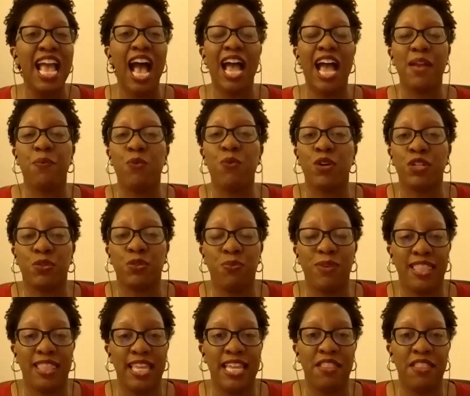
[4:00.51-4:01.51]
I worked
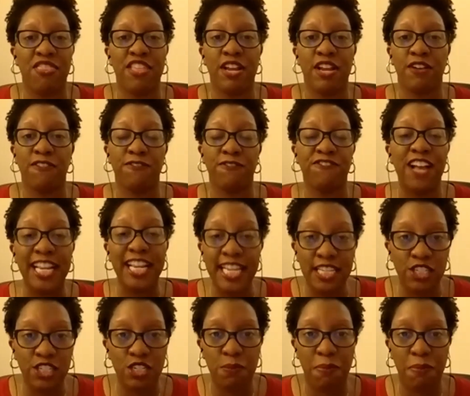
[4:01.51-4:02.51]
within their
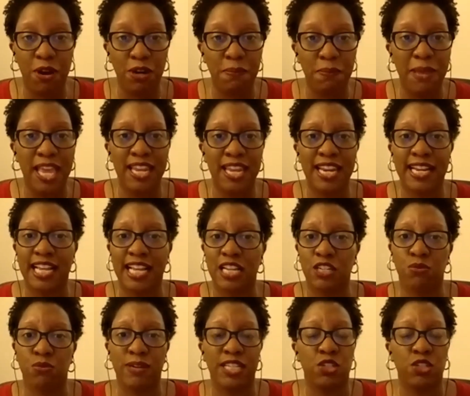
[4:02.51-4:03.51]
finance department and I got to
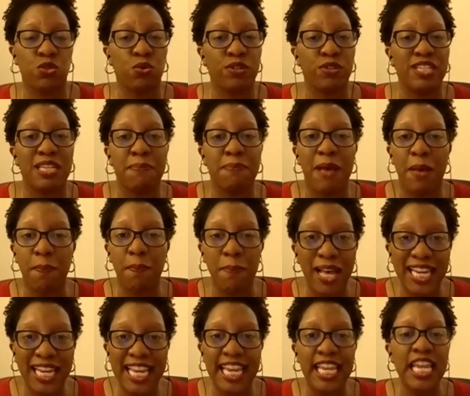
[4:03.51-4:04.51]
write stories about
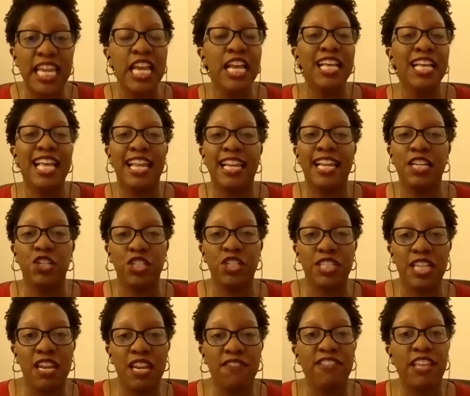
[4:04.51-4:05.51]
money. And I just
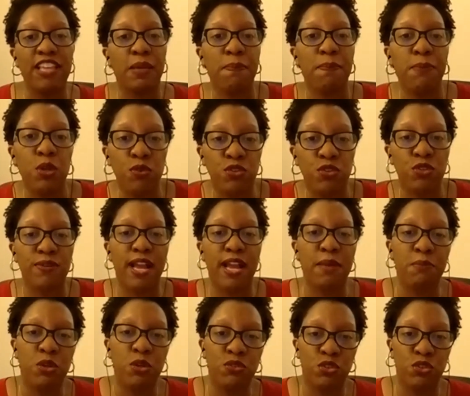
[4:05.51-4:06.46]
kind of like moved around.